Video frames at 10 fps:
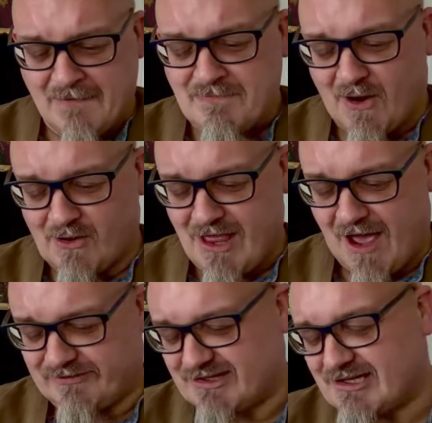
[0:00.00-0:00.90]
all I
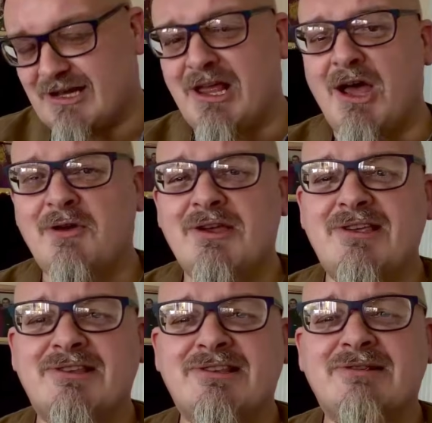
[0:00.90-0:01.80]
have to say now
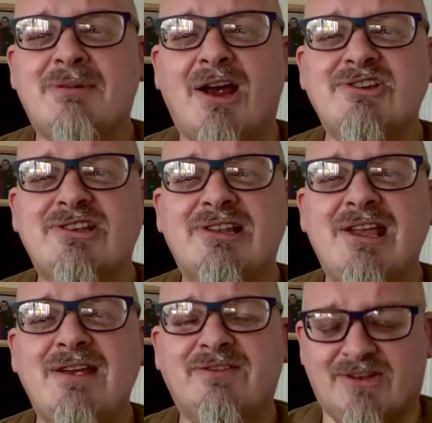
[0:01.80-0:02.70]
is Martian
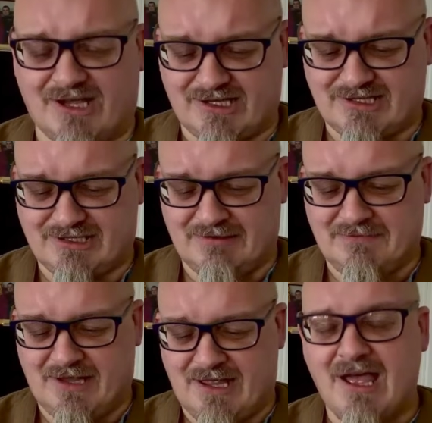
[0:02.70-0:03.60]
Lave and Drasta.
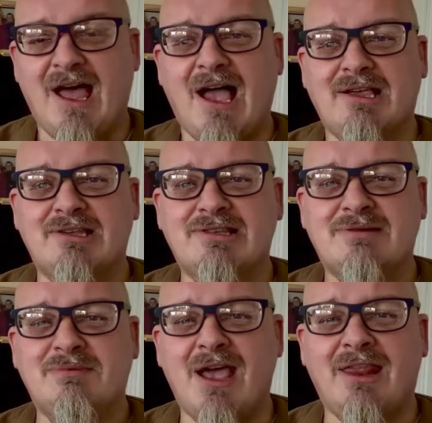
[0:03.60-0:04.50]
Agus
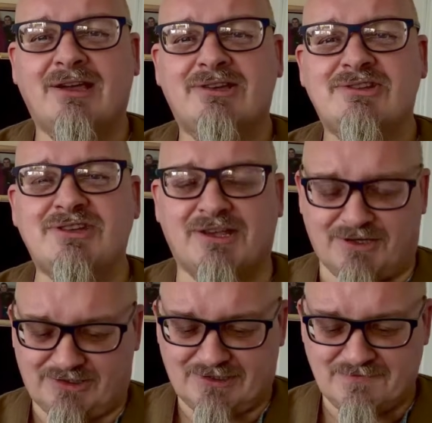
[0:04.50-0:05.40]
Bianach
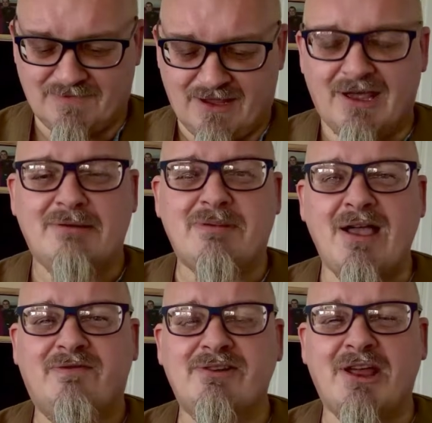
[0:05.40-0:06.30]
Diagut. Bye
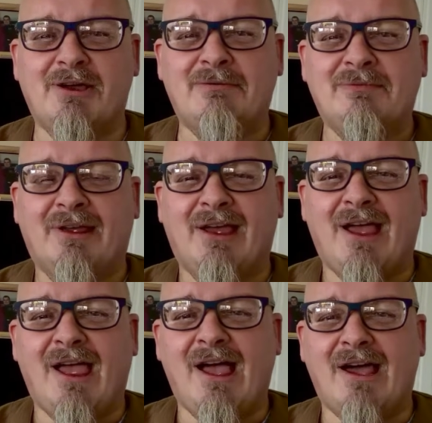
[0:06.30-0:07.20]
for now,
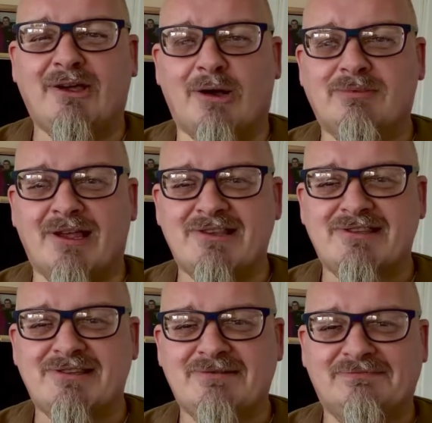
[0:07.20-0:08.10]
and God
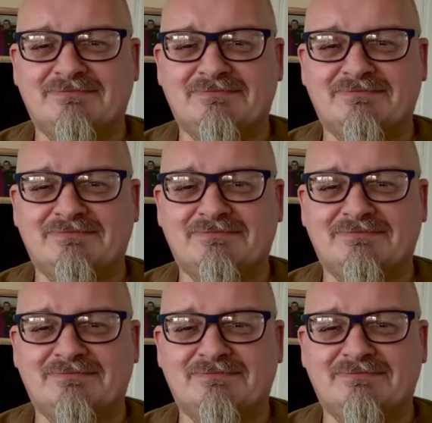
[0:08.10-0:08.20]
bless.